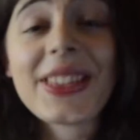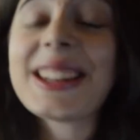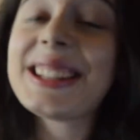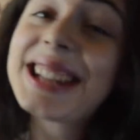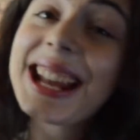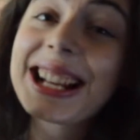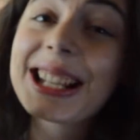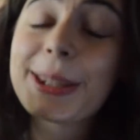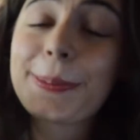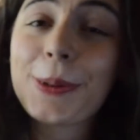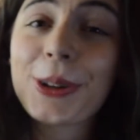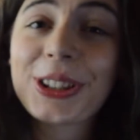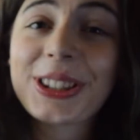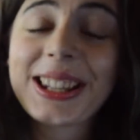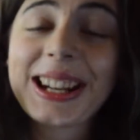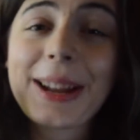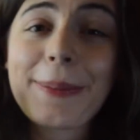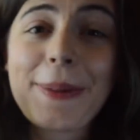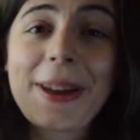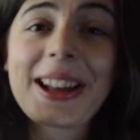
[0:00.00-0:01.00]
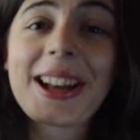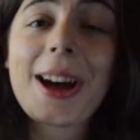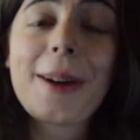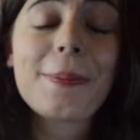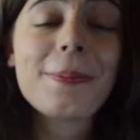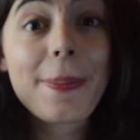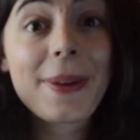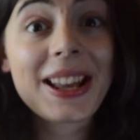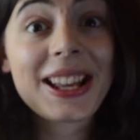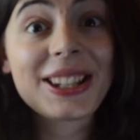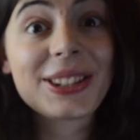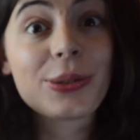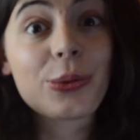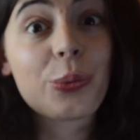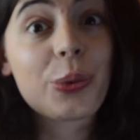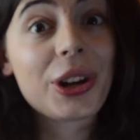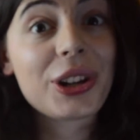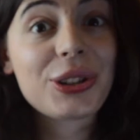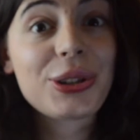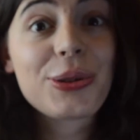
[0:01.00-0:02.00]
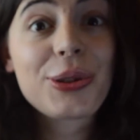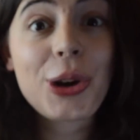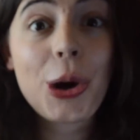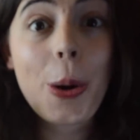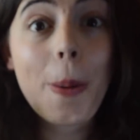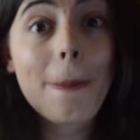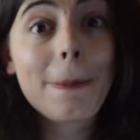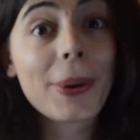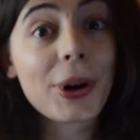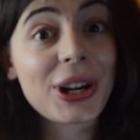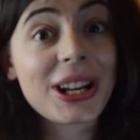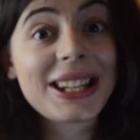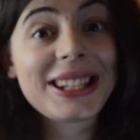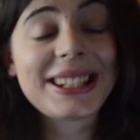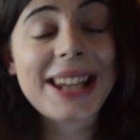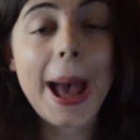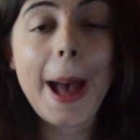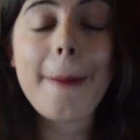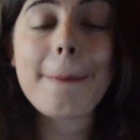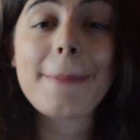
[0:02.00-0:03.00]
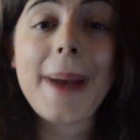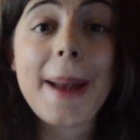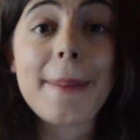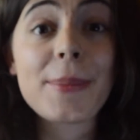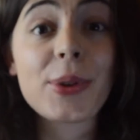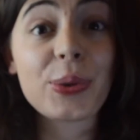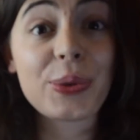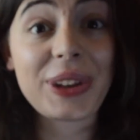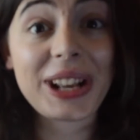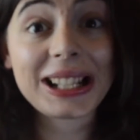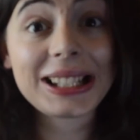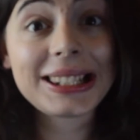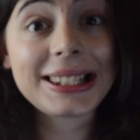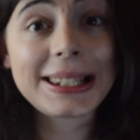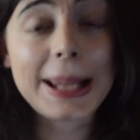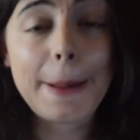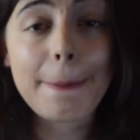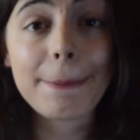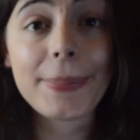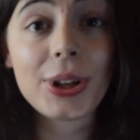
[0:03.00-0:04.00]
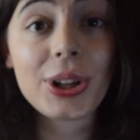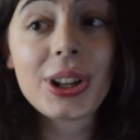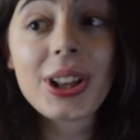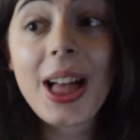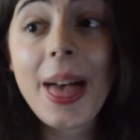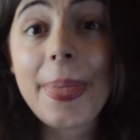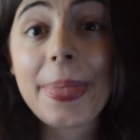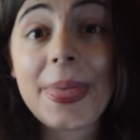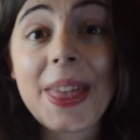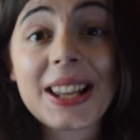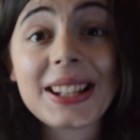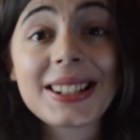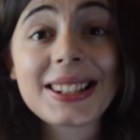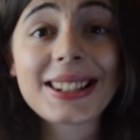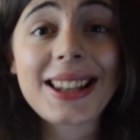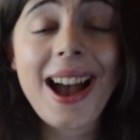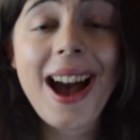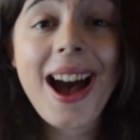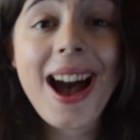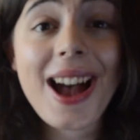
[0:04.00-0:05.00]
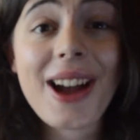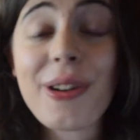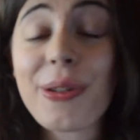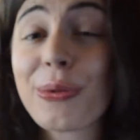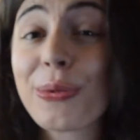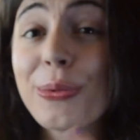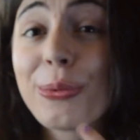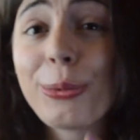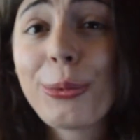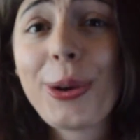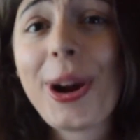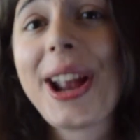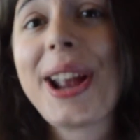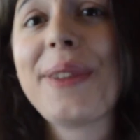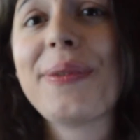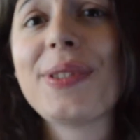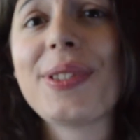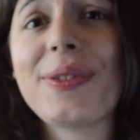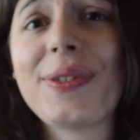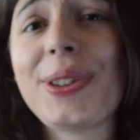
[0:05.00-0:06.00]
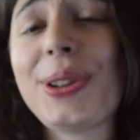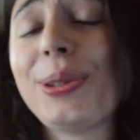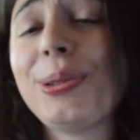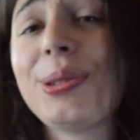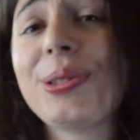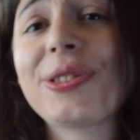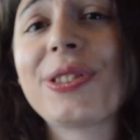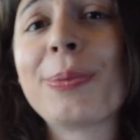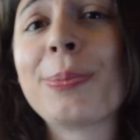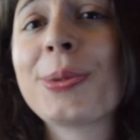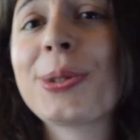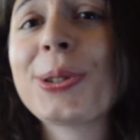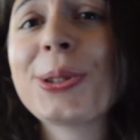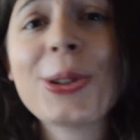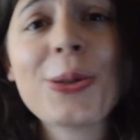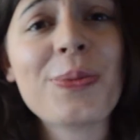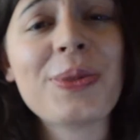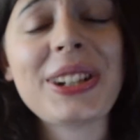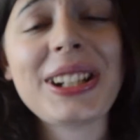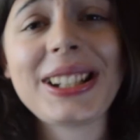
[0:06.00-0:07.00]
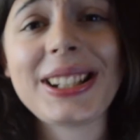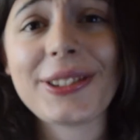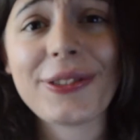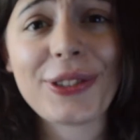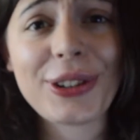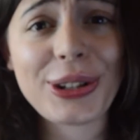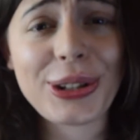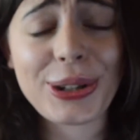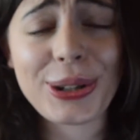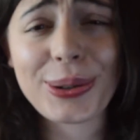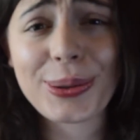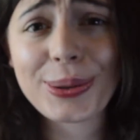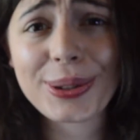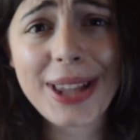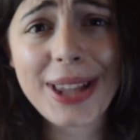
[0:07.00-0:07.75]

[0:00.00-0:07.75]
The next book that I pick up is You Go Bernadette by Maria Semple. This got rave reviews from so many different news